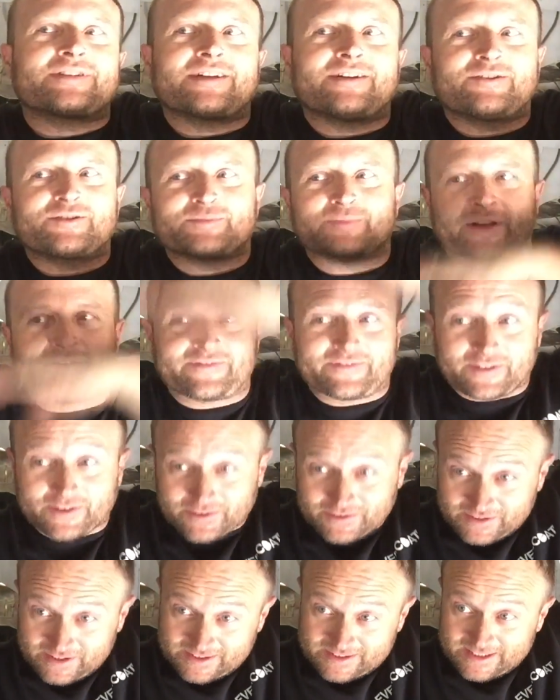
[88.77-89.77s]
That was my
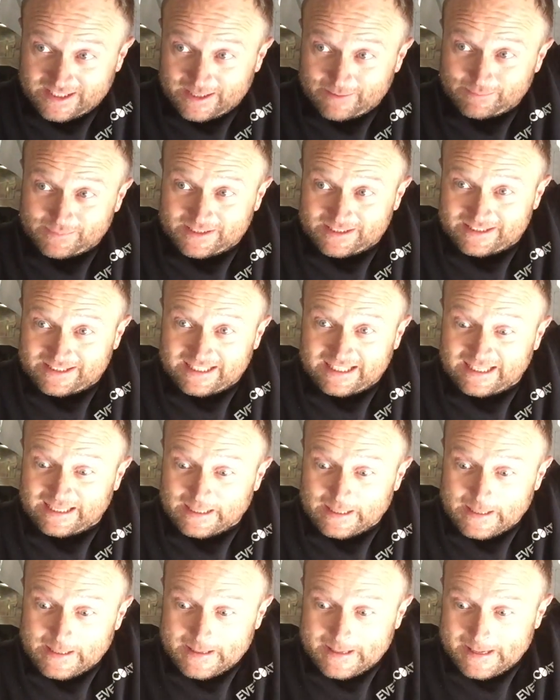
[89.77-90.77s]
first attempt at
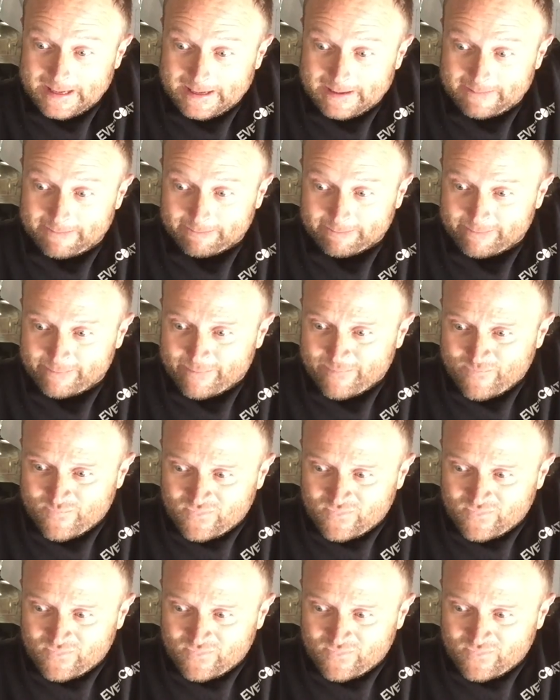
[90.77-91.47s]
that, and